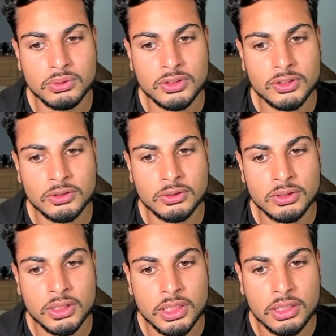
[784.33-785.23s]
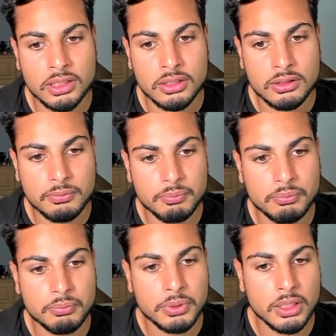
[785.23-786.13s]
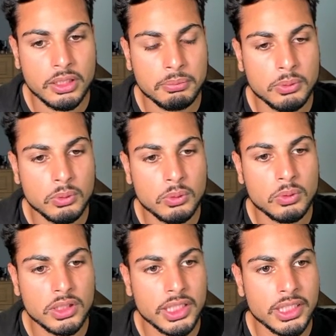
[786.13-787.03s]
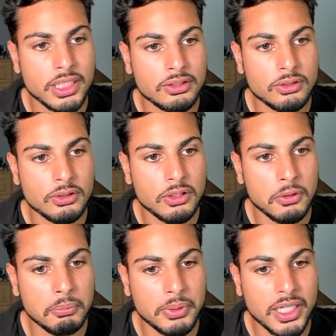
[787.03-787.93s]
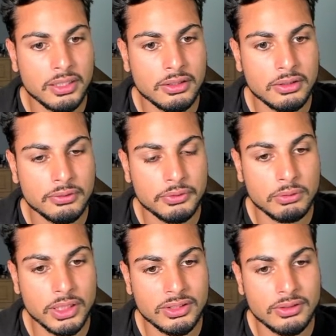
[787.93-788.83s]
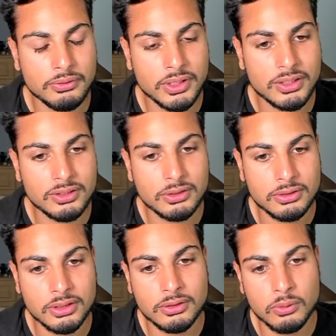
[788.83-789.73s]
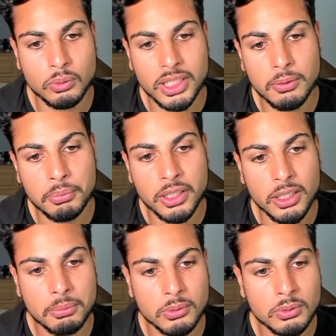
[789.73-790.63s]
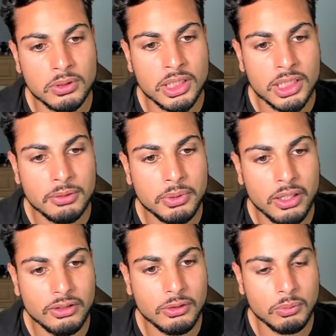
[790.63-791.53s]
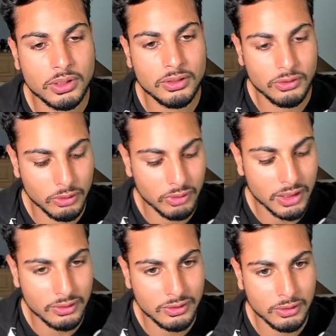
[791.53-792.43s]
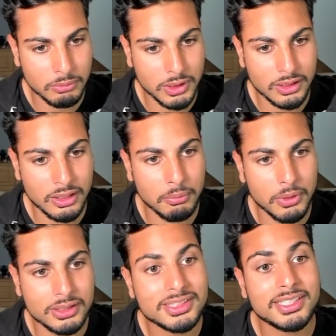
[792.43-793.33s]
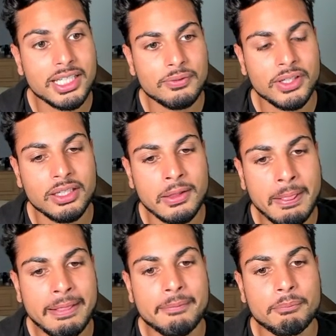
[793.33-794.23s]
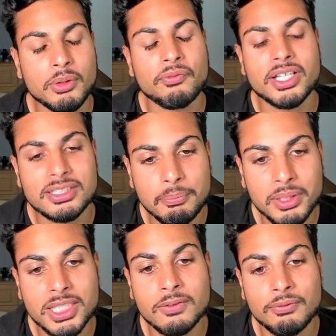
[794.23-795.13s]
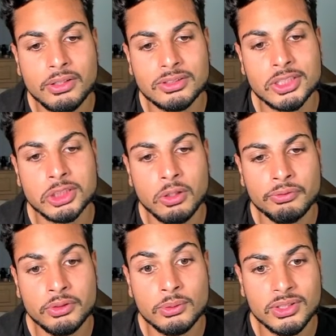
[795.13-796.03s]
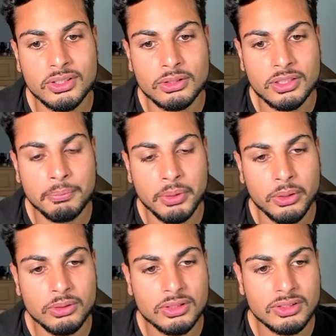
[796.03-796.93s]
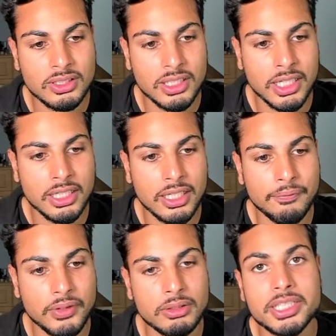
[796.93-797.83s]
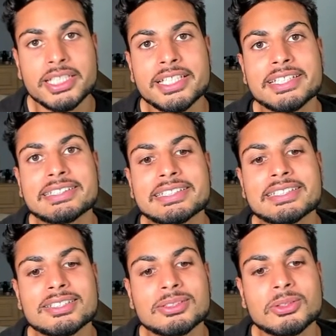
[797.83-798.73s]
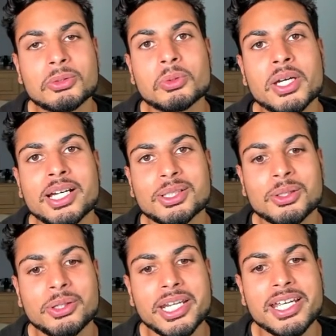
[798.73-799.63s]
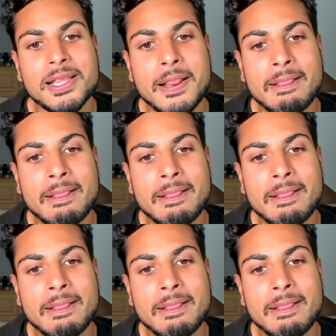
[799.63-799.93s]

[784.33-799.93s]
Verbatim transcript: to purple, and then you go back, the rest of these are all now purple, but I don't want to do that, so I'm going to command Z that. But that's a big advantage of using those components, and they're very easy to do and create.